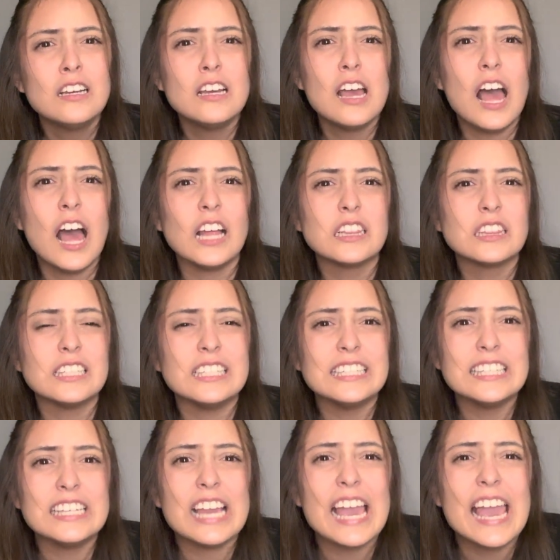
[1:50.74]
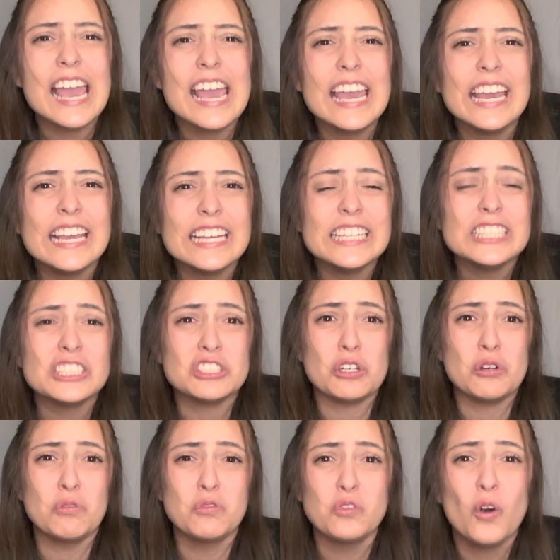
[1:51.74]
At the age
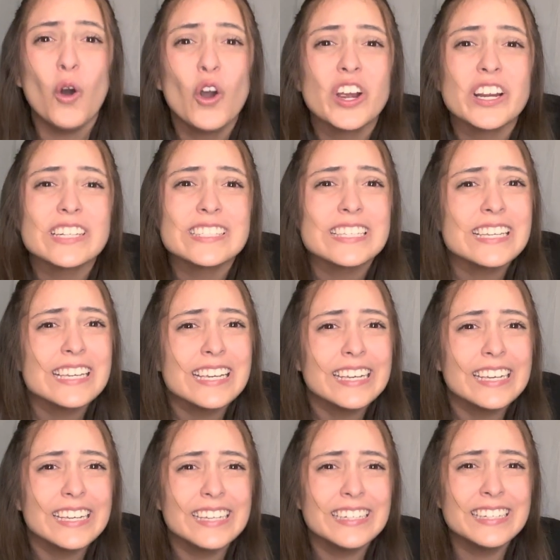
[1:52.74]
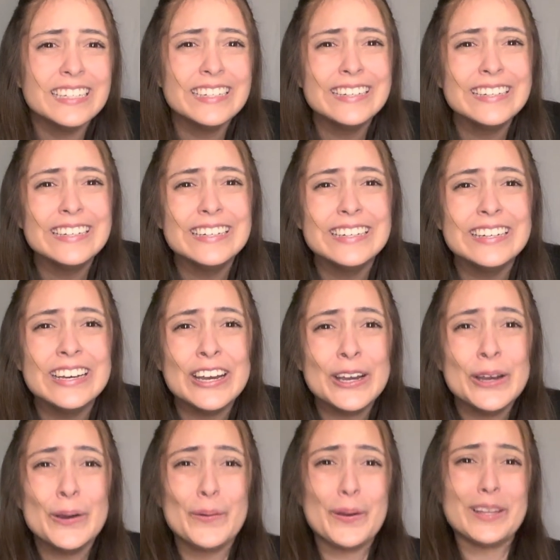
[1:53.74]
of 14,
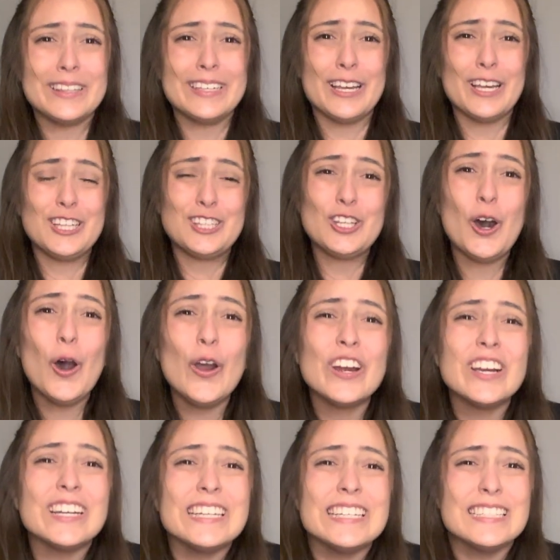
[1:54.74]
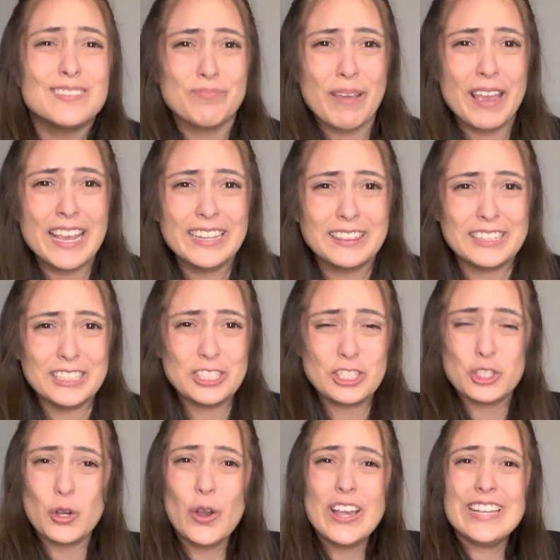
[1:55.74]
when the authorities made the
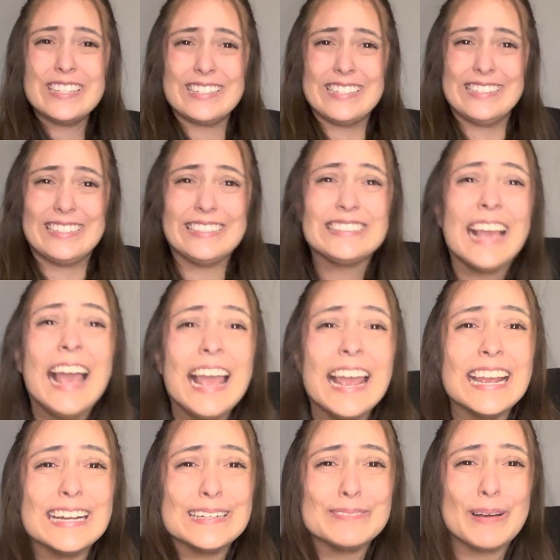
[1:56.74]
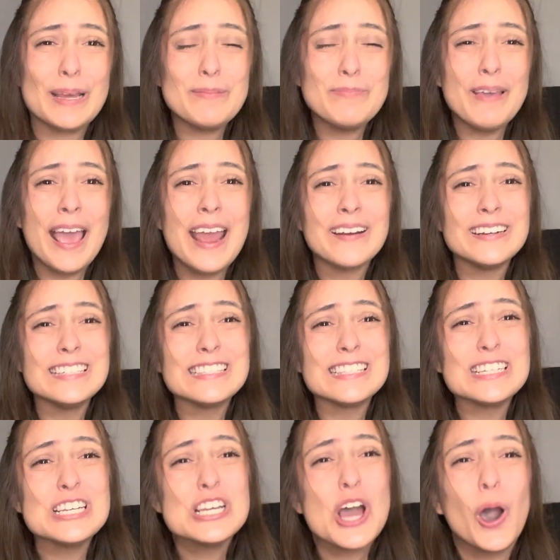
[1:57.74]
choice to detain my parents,
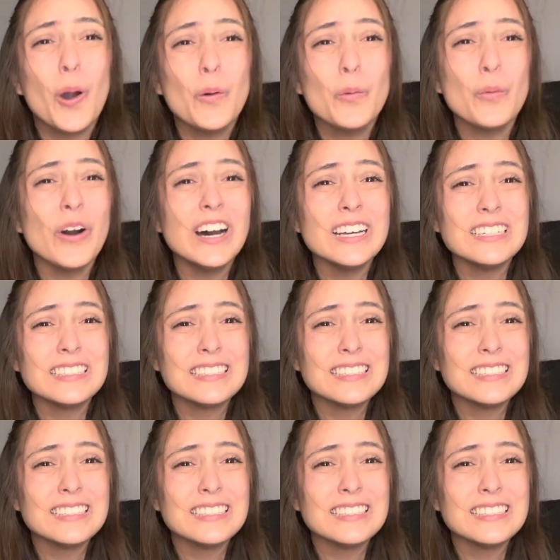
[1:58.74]
no one